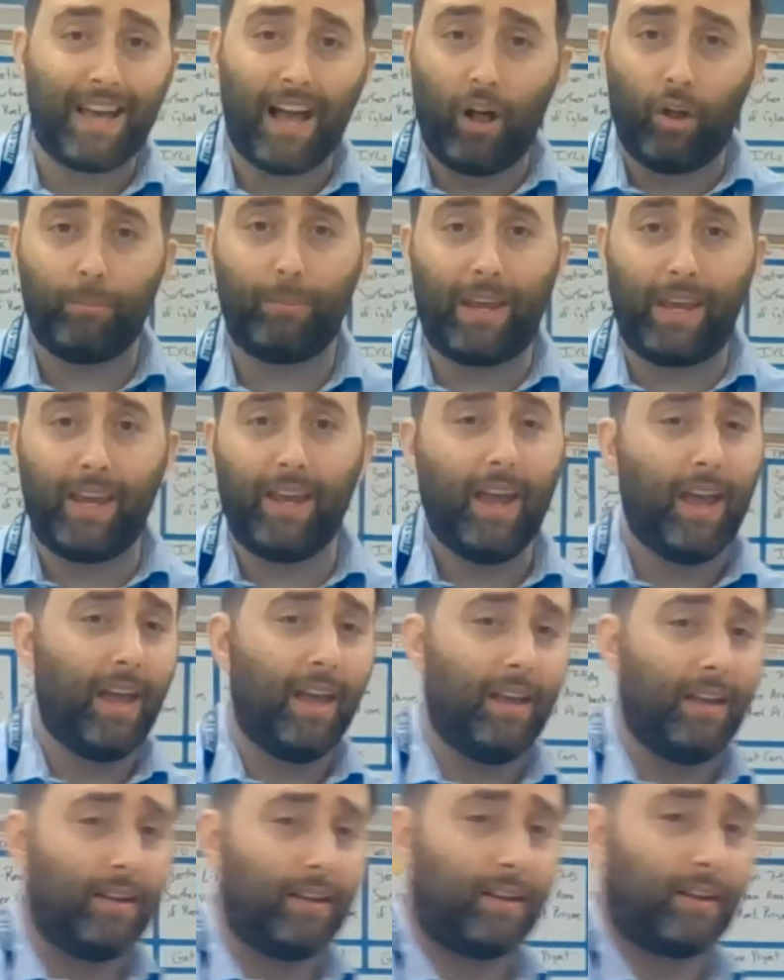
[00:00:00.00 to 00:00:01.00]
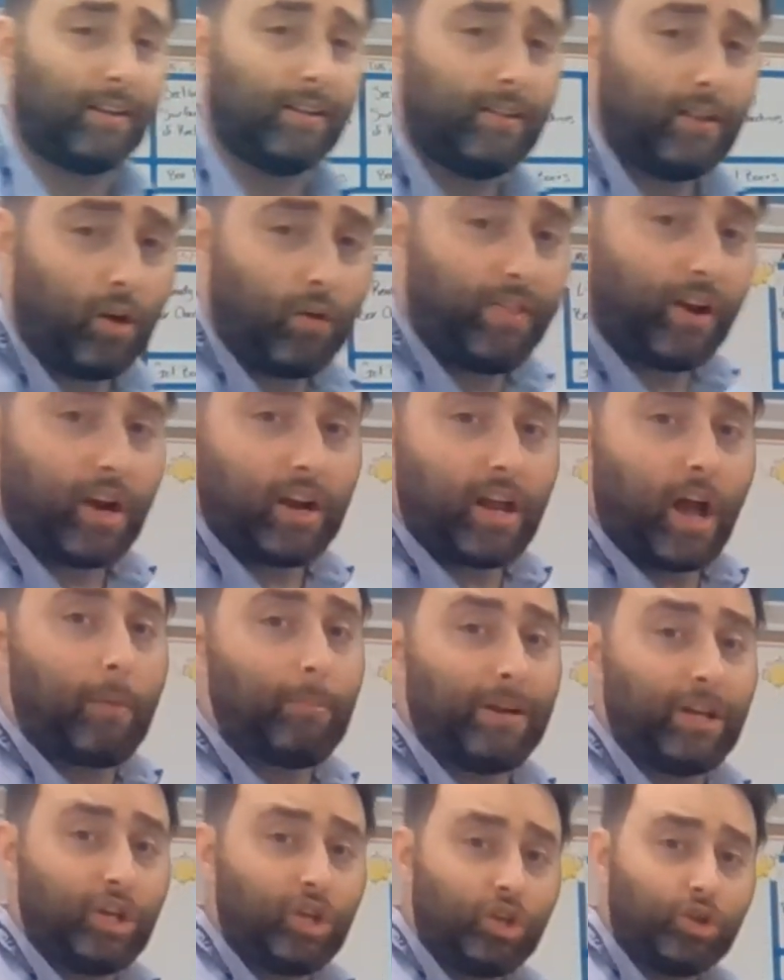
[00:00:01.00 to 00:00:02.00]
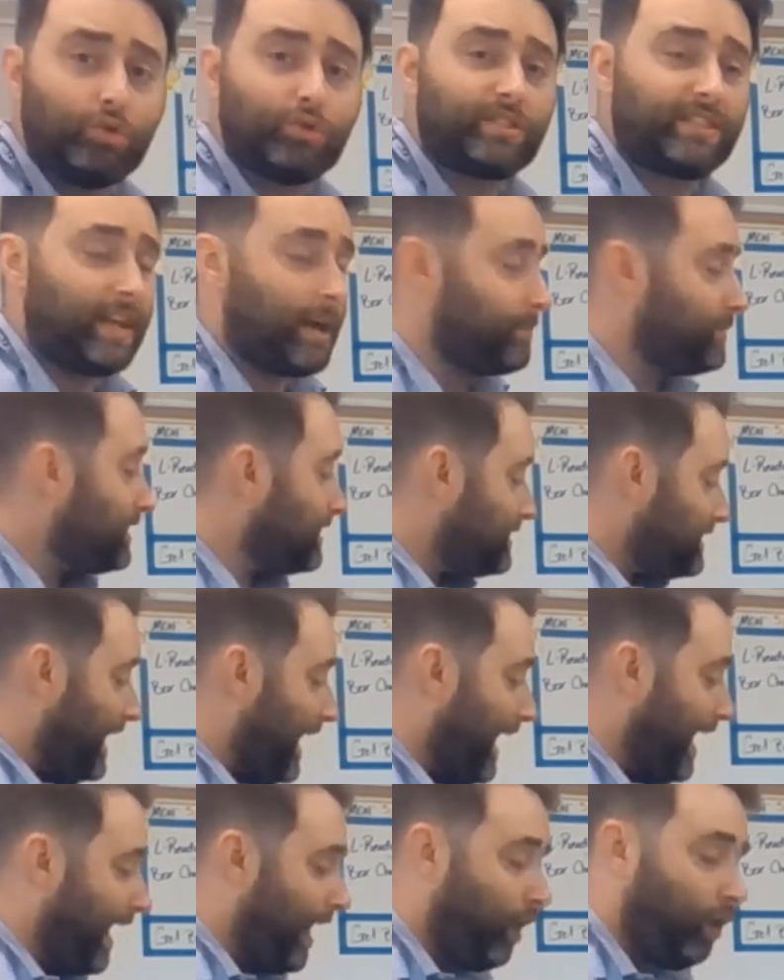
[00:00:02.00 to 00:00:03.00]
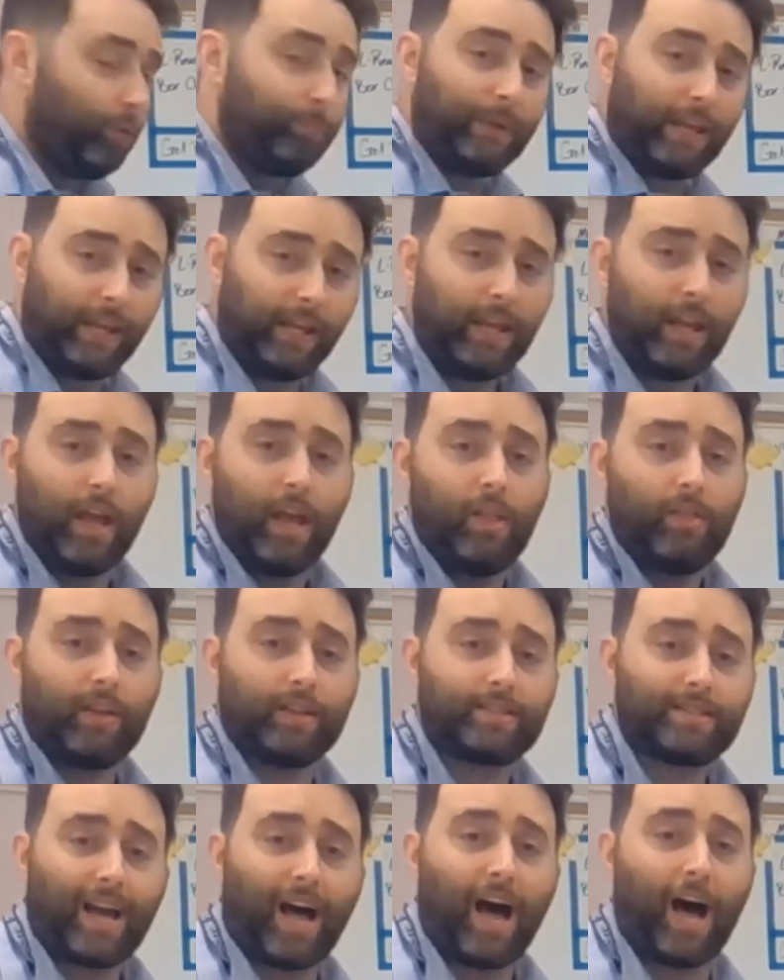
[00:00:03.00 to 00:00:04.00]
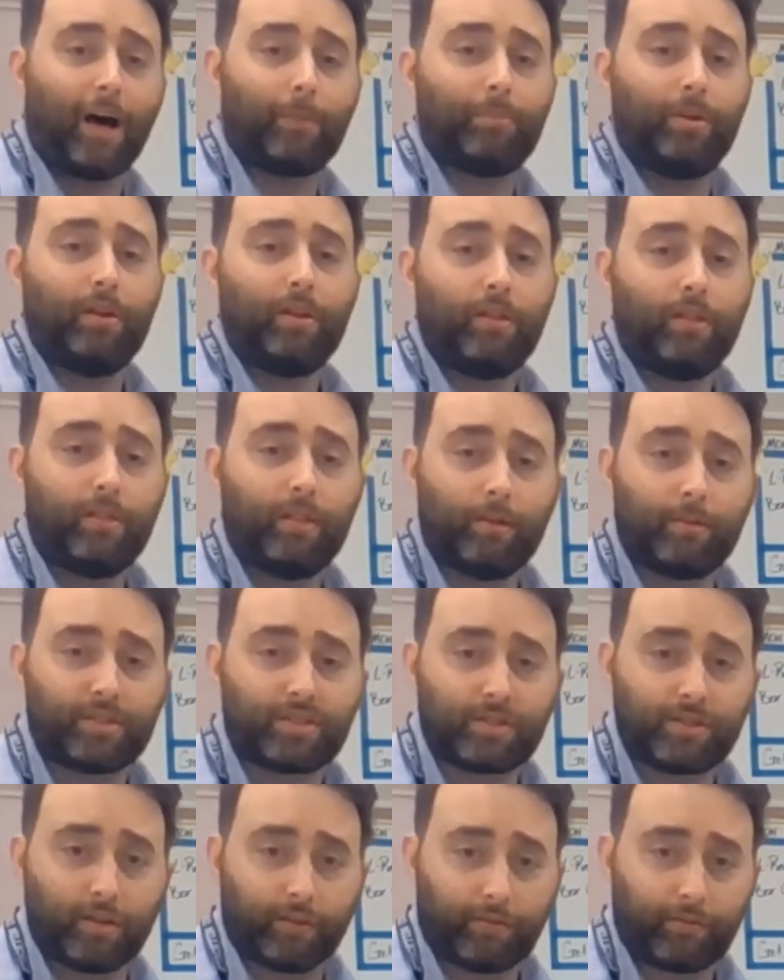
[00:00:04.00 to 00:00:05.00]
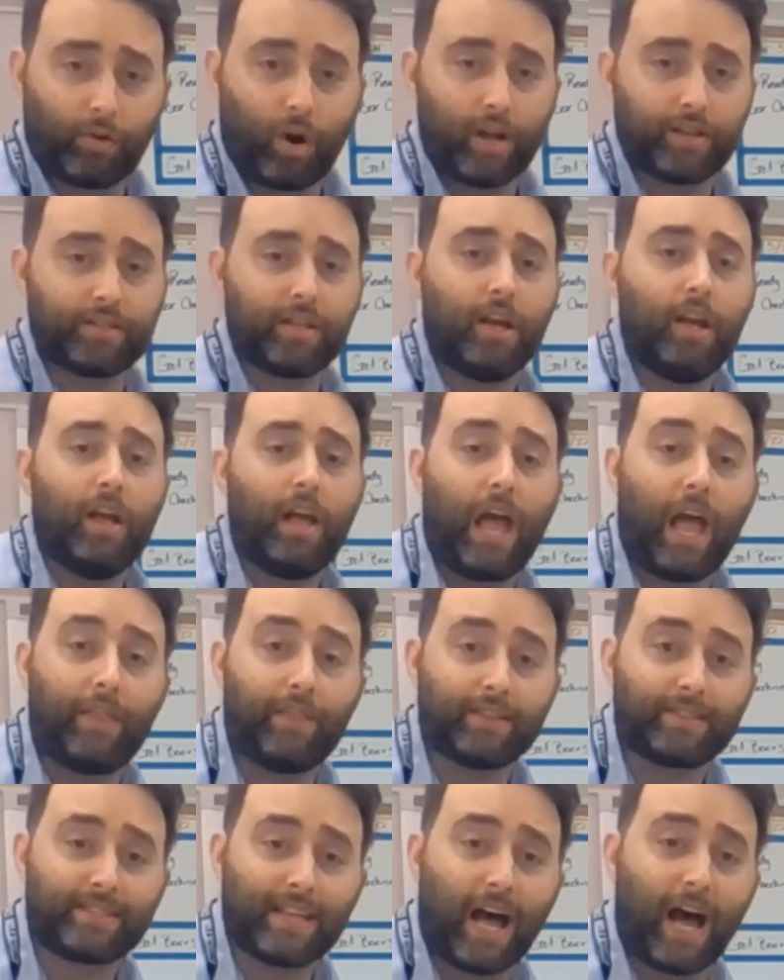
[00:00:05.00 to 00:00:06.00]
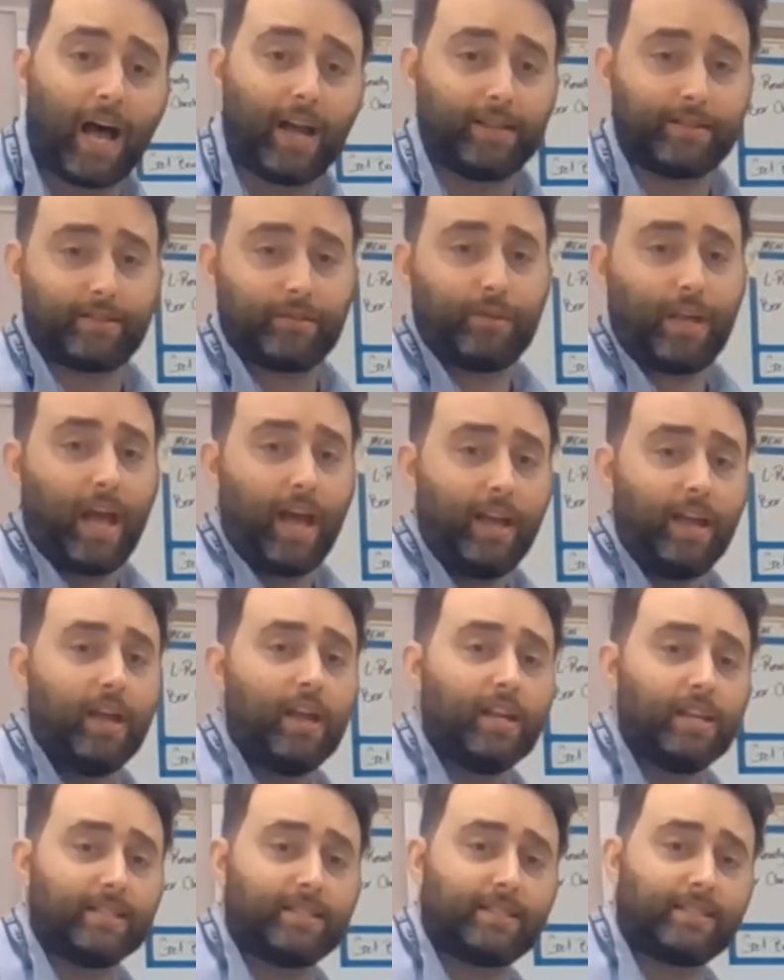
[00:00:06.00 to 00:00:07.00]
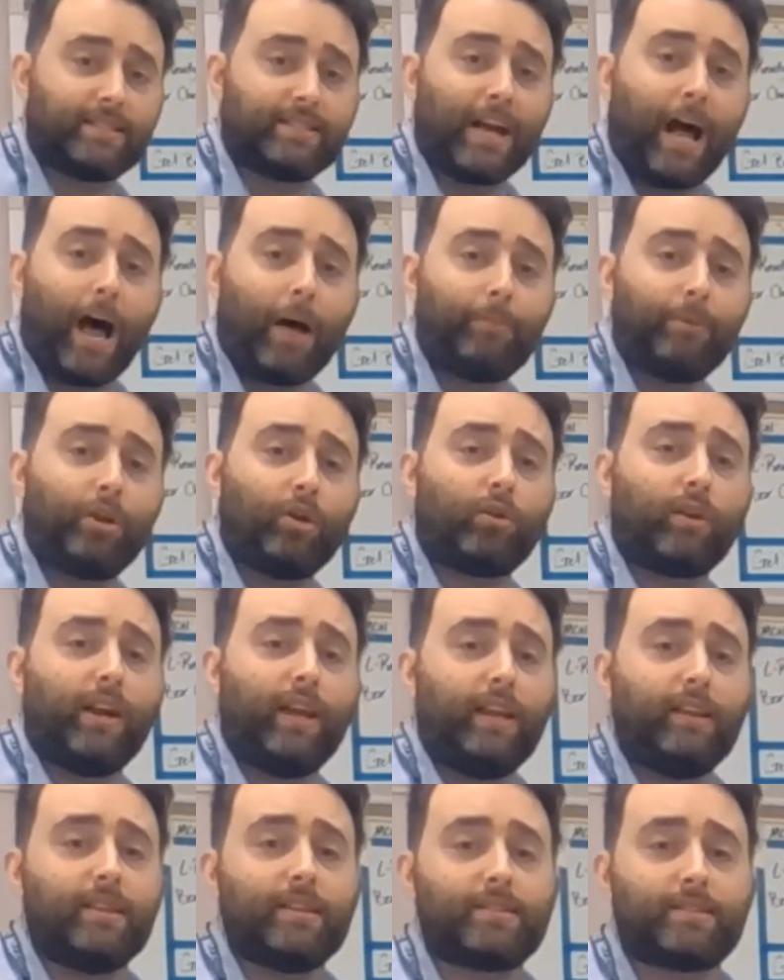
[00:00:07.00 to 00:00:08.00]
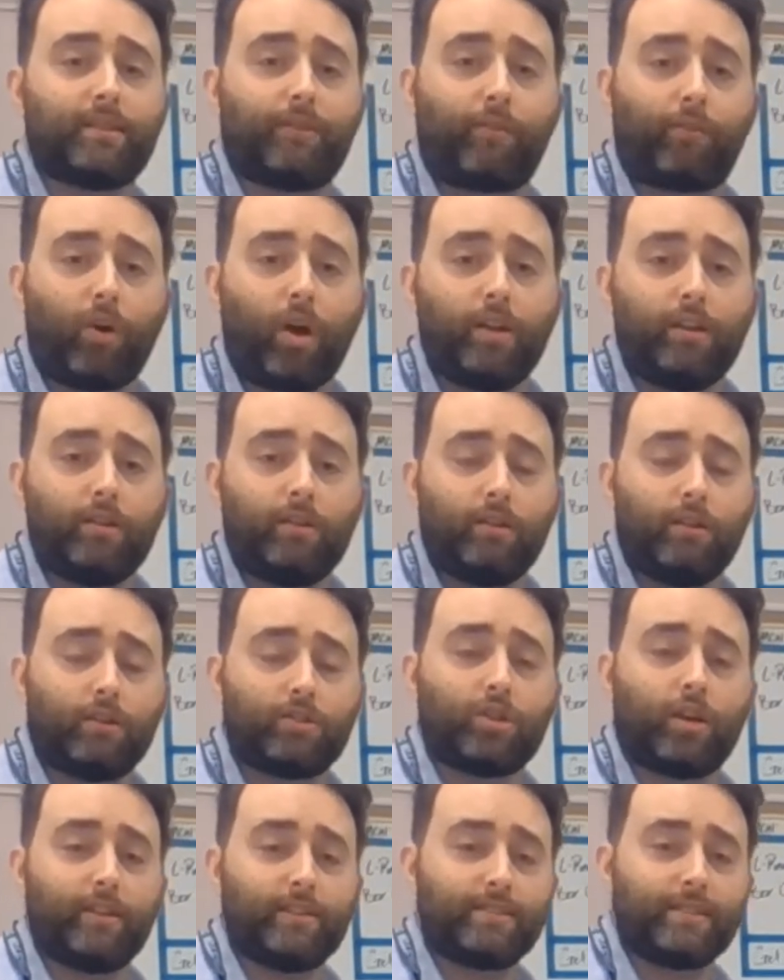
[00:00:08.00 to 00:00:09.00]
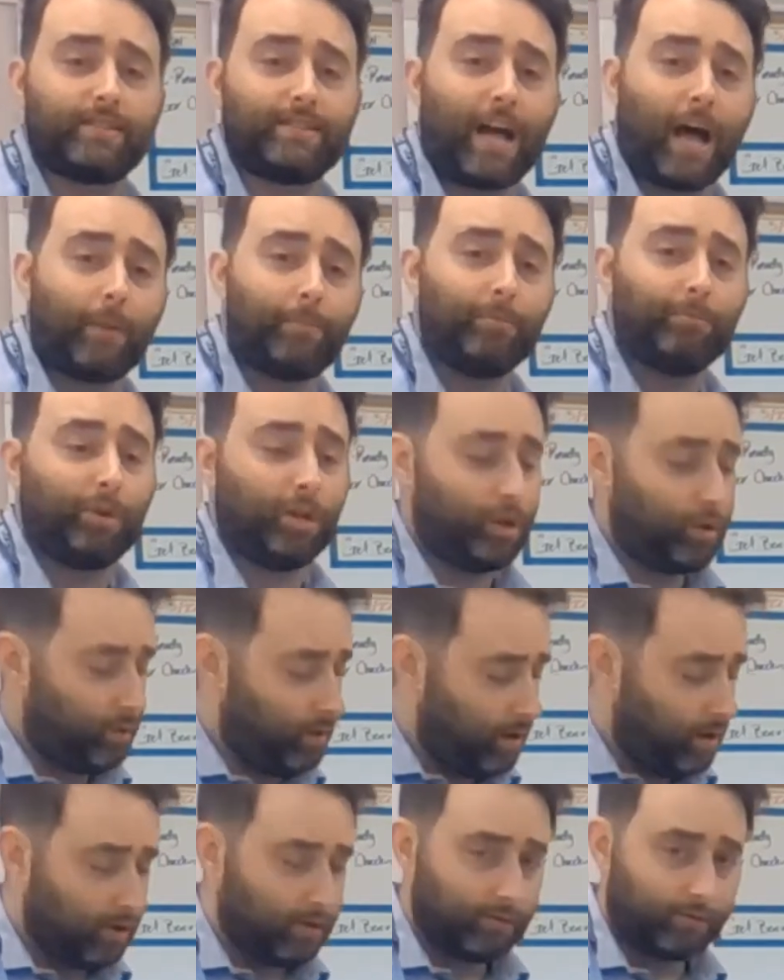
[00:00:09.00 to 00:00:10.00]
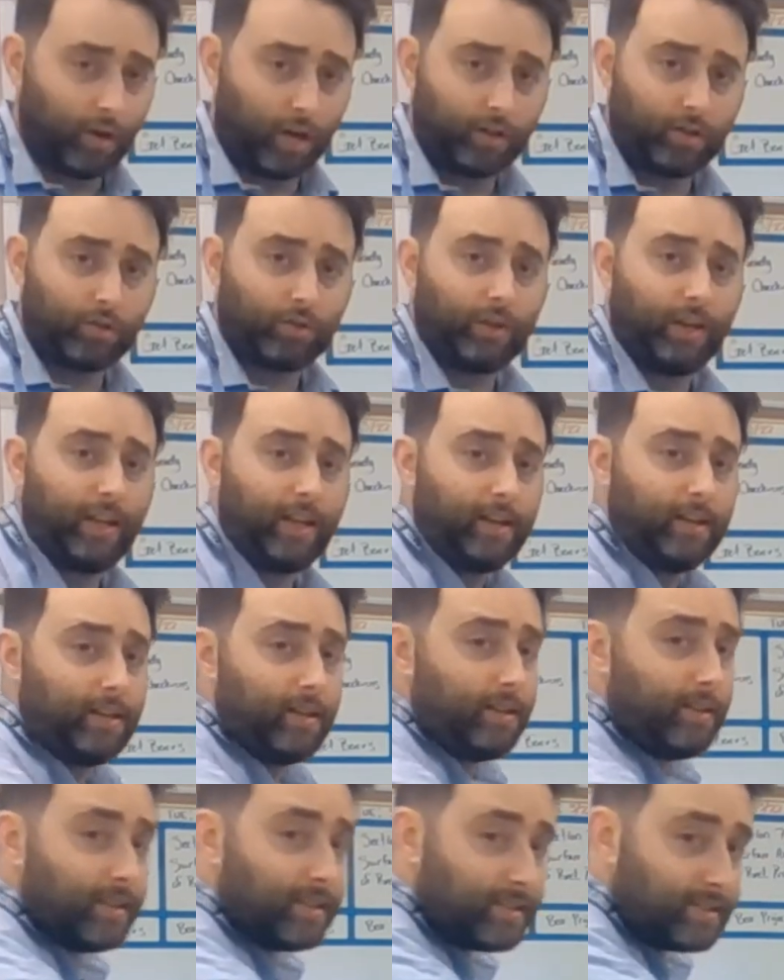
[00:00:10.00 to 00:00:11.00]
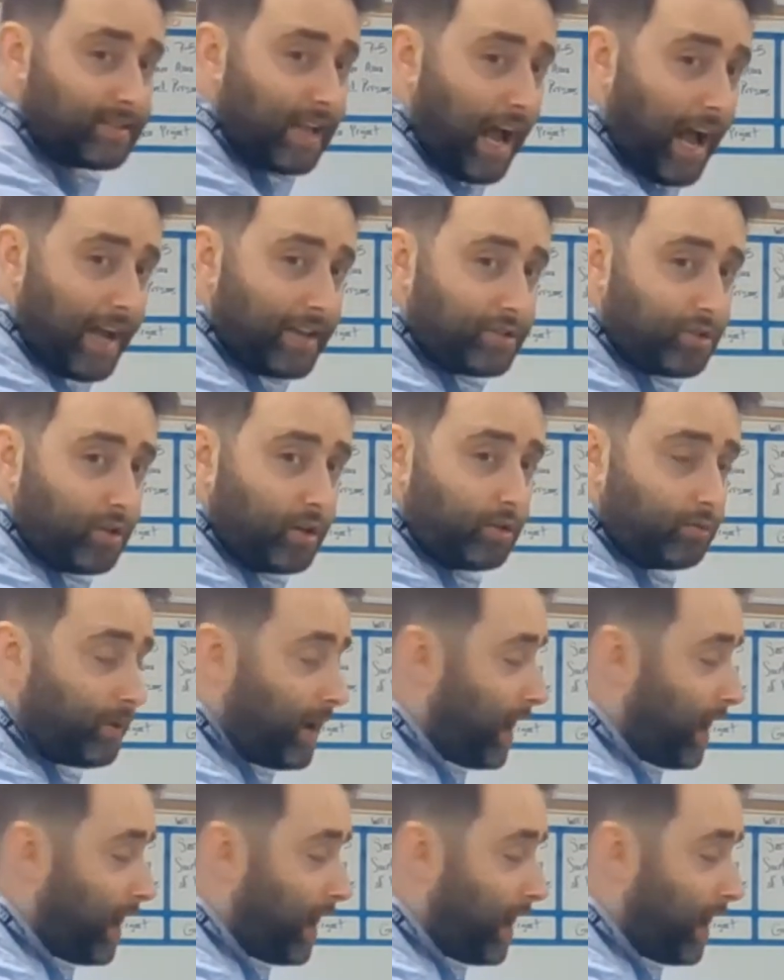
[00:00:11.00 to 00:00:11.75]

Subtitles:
tell me, I'm going to use them to tell me the top, the front, and the sides, okay? This is the top in green, this is the top in blue, front in green, the sides are in